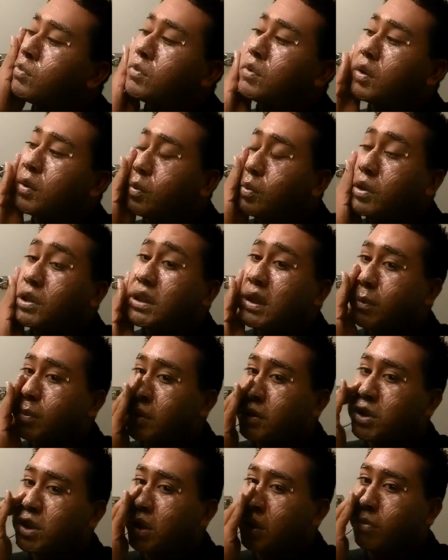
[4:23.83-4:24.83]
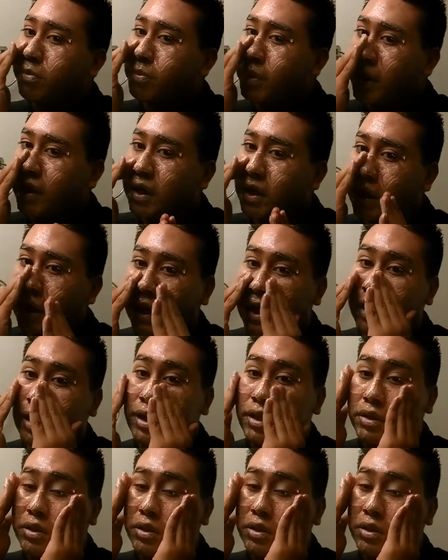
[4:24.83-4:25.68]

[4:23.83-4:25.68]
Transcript: I wish I put y'all in better lighting